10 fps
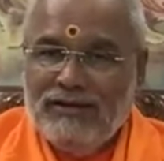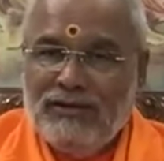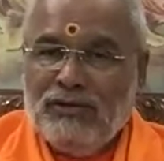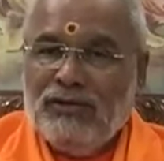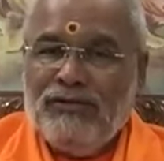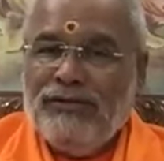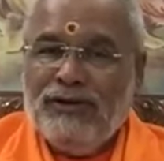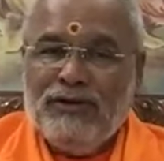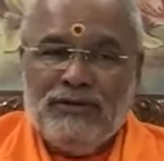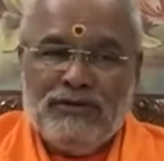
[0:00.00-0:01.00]
those
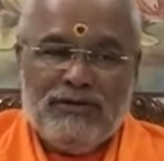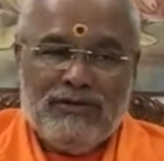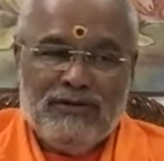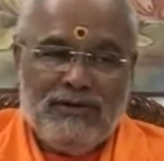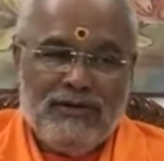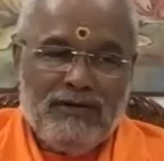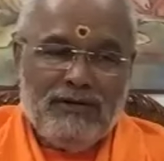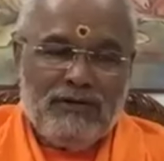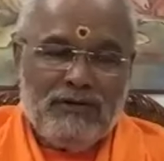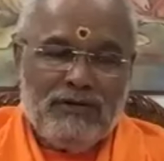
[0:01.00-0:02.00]
fellows
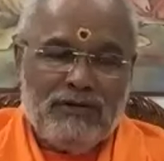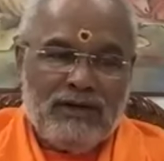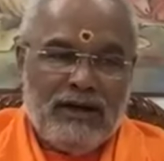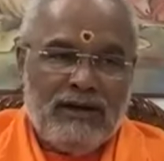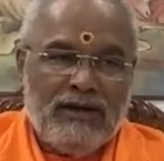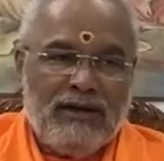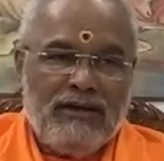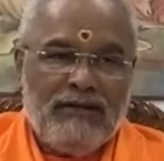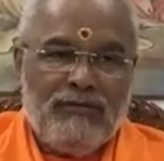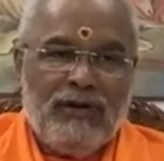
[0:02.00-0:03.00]
who
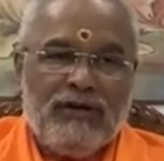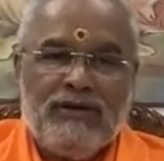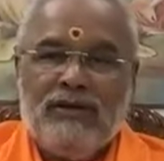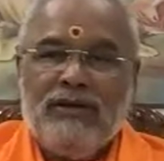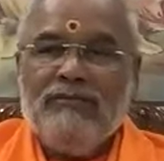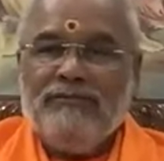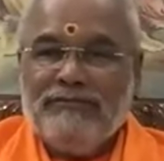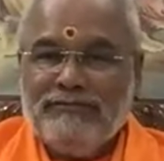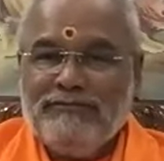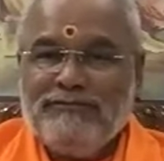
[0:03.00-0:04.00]
started fasting.
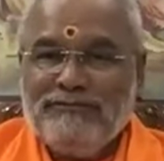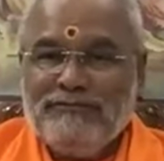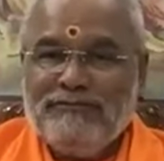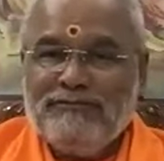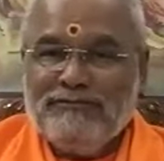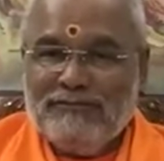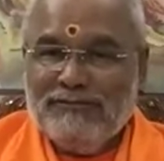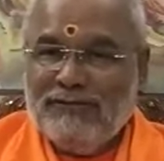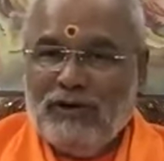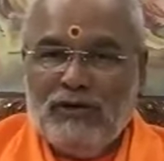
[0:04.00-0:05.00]

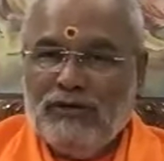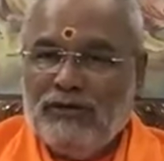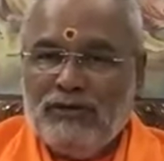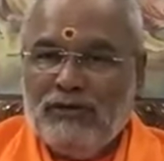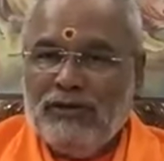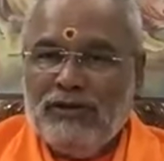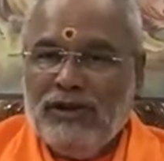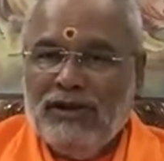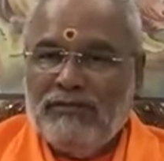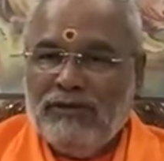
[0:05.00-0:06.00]
All throughout the
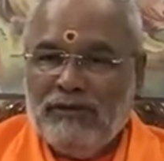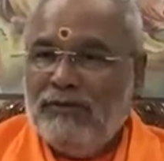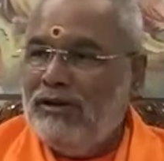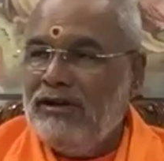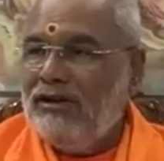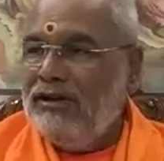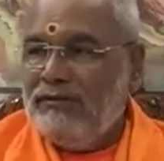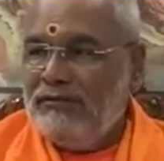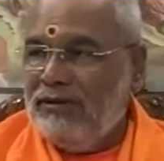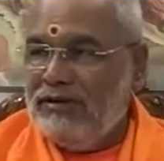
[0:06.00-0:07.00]
life, never did
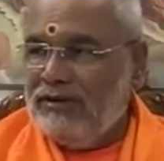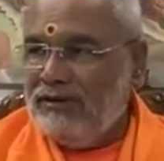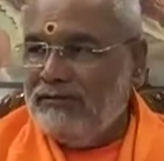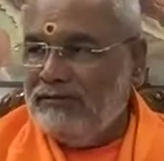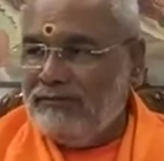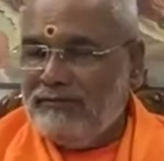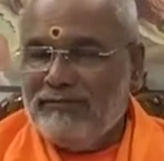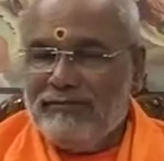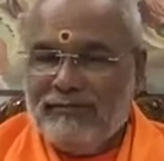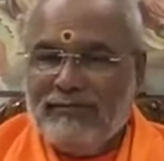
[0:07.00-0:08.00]
any fasting.
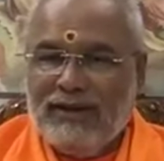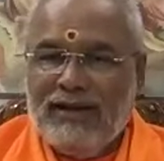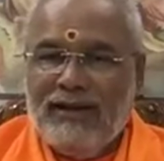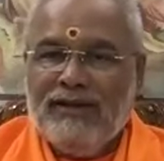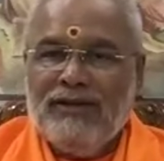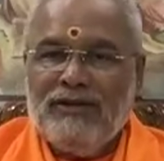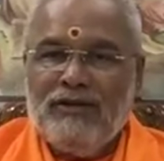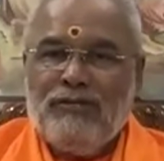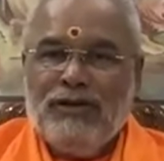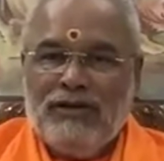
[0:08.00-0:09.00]
At the age
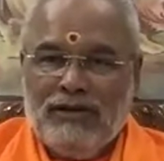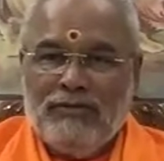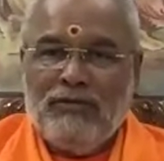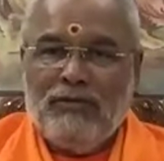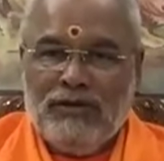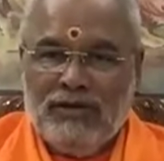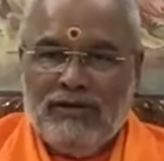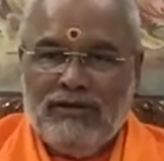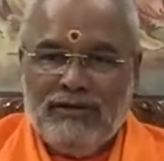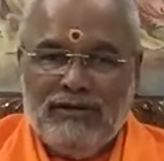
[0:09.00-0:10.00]
of 30,
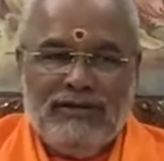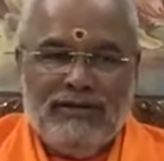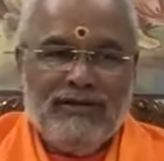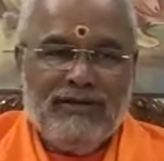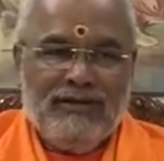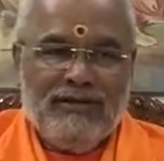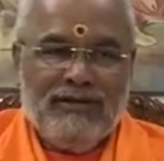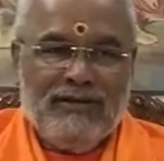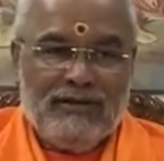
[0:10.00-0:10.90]
40, they